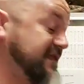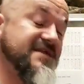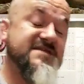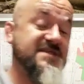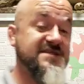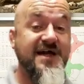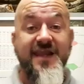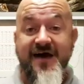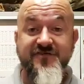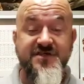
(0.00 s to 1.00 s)
then there's things like
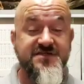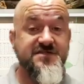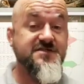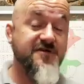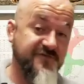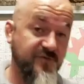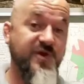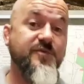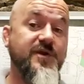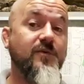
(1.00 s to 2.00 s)
lavenders and stuff that
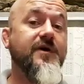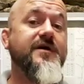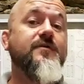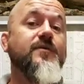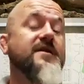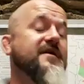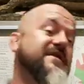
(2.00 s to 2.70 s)
people are working with